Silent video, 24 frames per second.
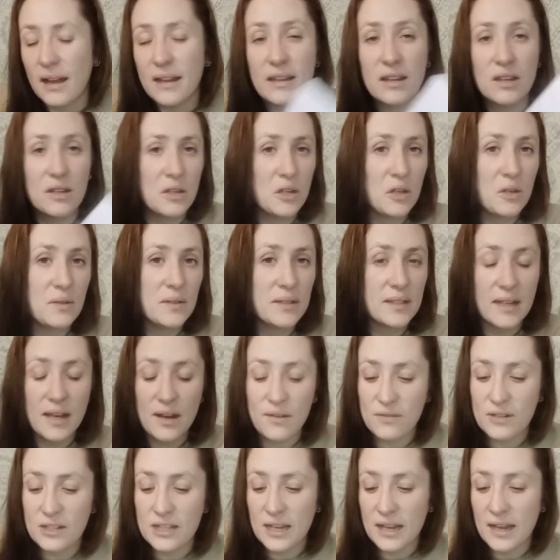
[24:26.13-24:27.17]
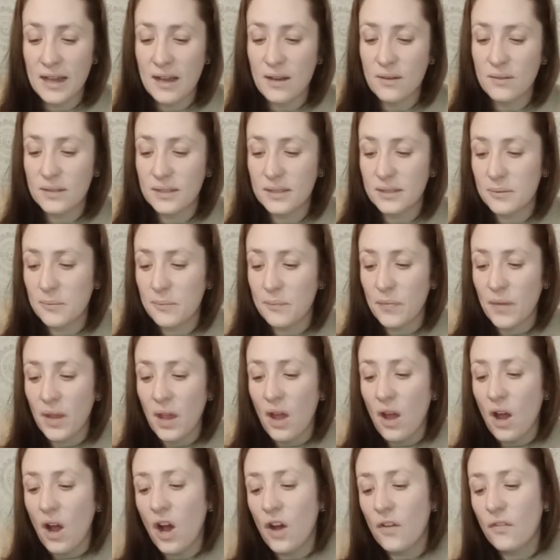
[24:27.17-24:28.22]
and the news and everything else.
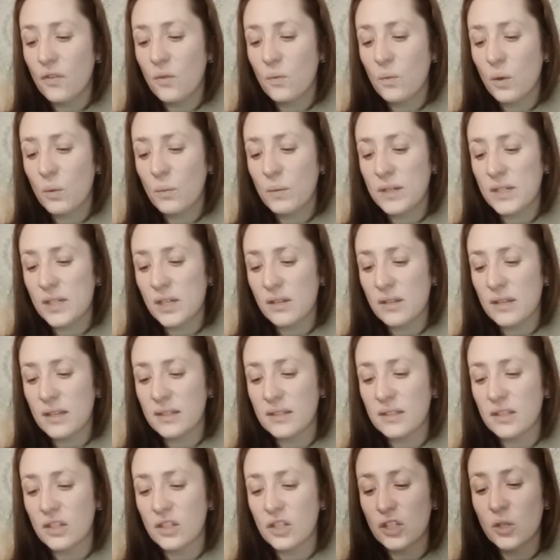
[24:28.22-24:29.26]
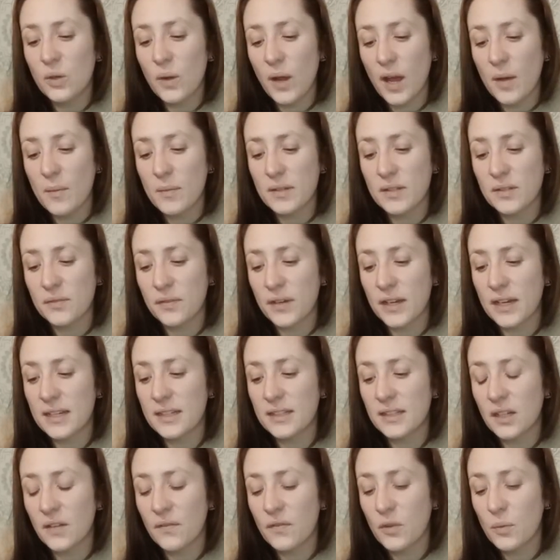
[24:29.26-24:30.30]
Often, when we do this, the two
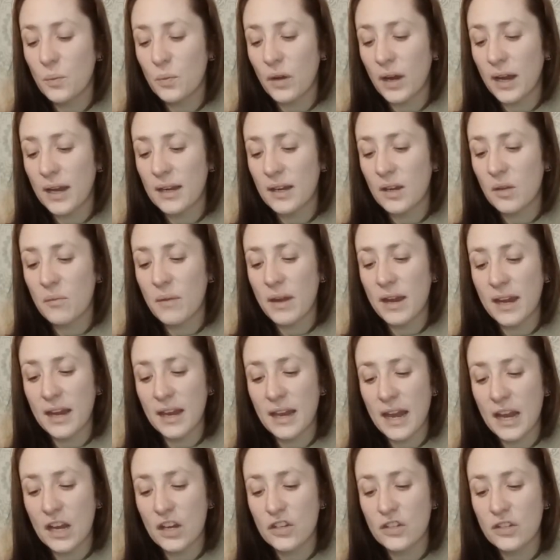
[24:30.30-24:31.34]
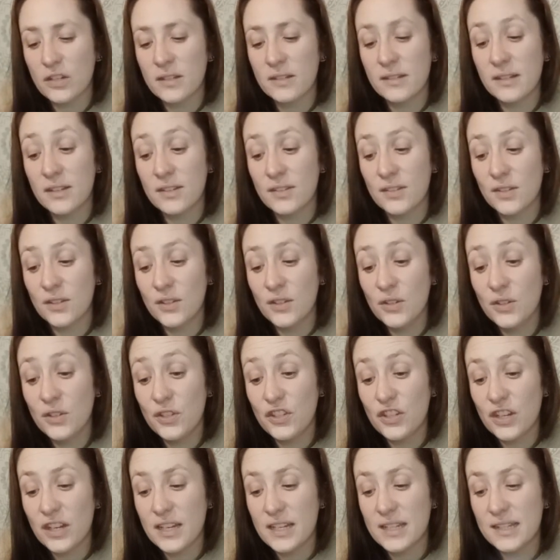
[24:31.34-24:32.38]
hemispheres of the brain can make connections and
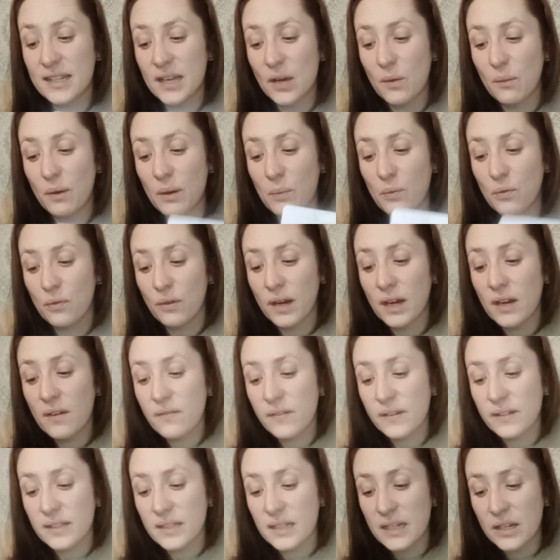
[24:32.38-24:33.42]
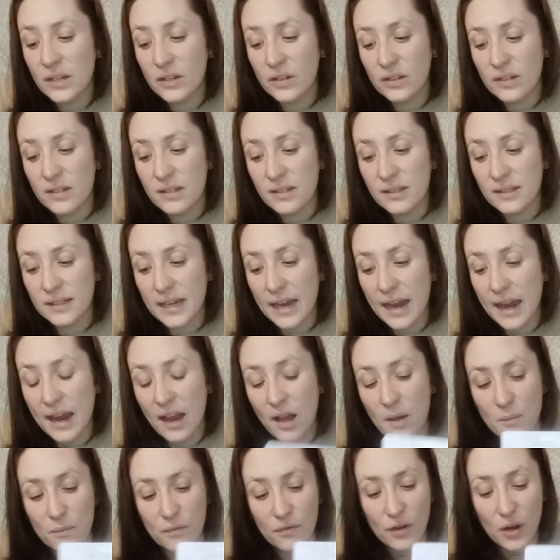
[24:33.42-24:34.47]
solutions that we previously couldn't
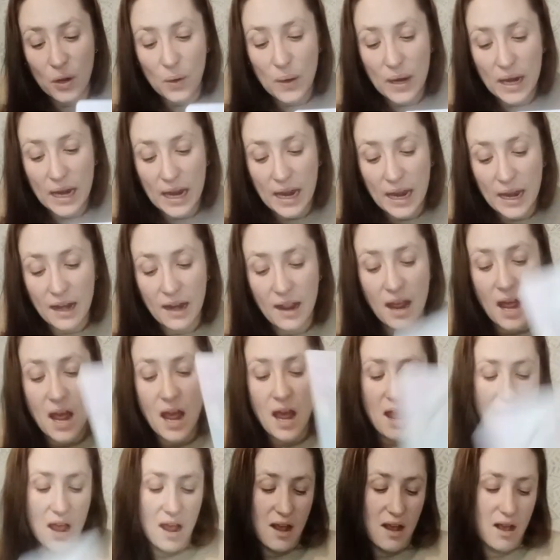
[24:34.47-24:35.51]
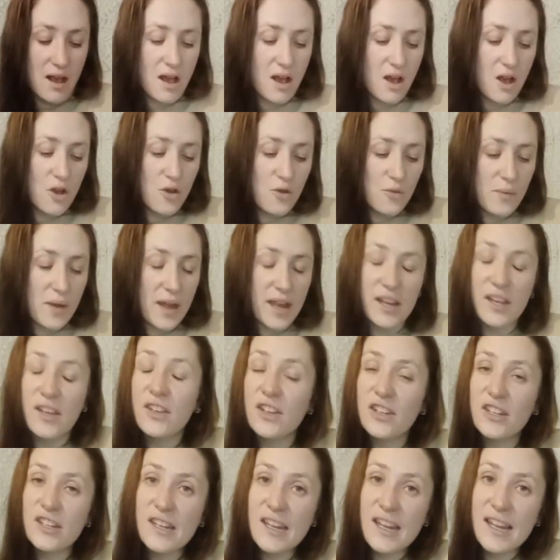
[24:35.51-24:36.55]
see come flowing in. Oh my
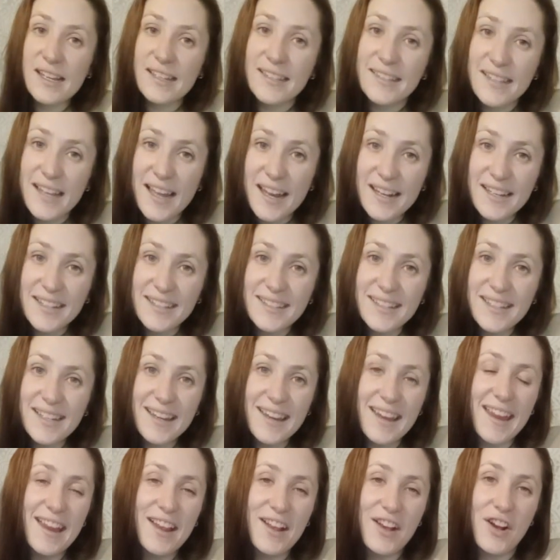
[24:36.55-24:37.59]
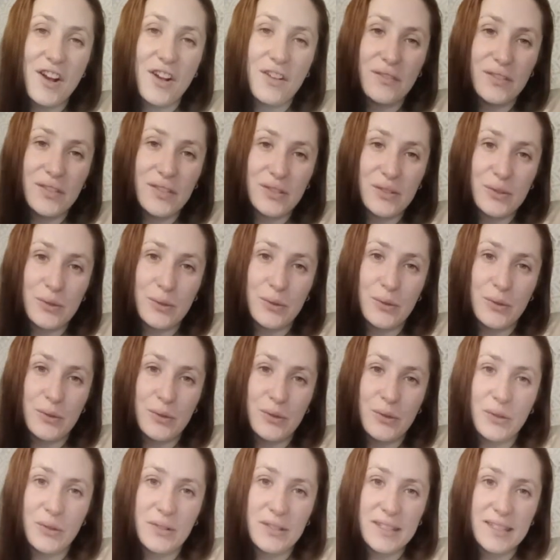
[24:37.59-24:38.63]
goodness, that is the King of
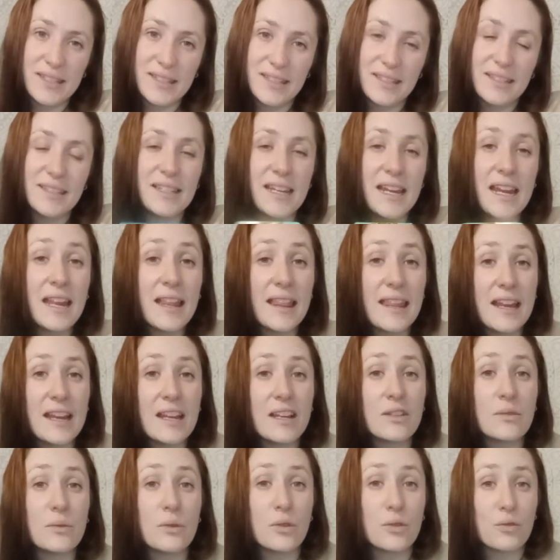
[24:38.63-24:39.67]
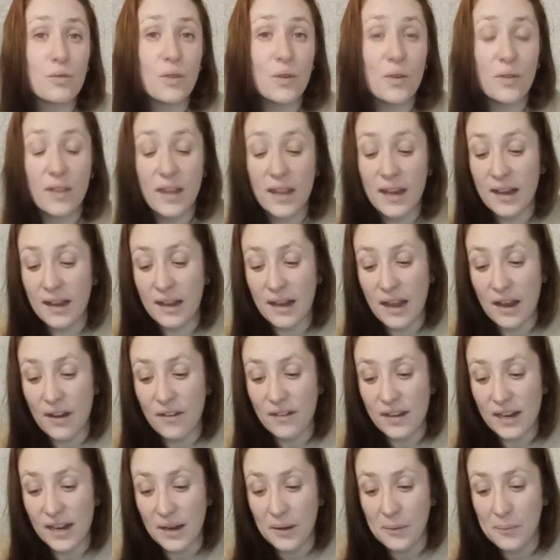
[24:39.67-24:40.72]
Swords, seeing things with truth and
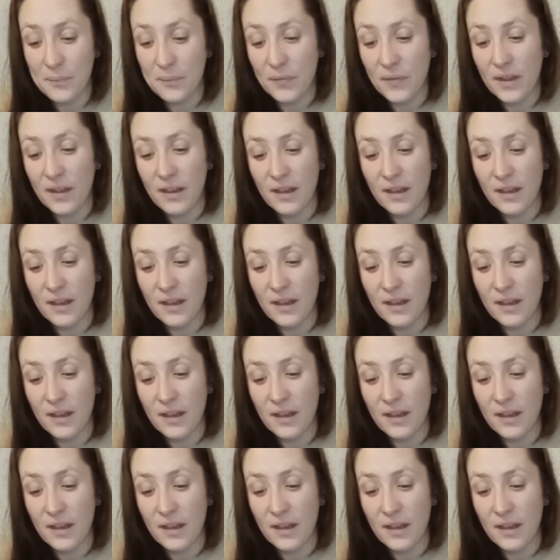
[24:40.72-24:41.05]
clarity.